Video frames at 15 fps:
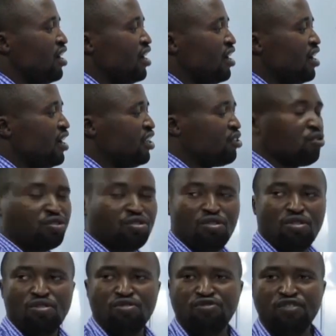a total
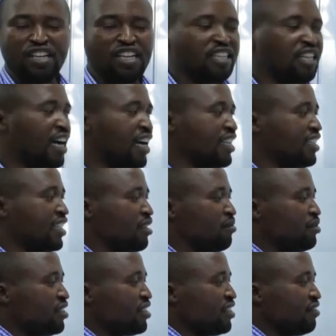of n
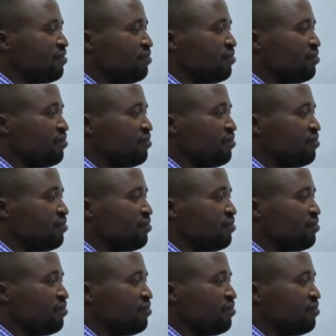items